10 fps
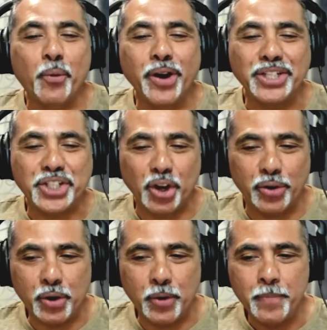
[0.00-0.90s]
that we're going to show
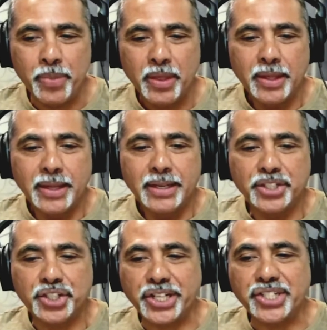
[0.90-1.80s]
you,
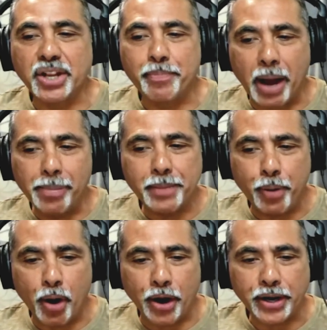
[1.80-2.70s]
she's in a public
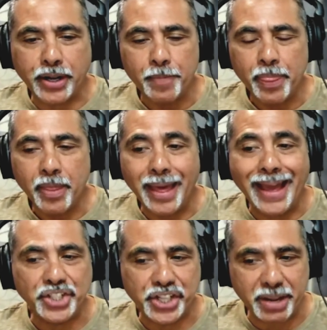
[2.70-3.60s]
park and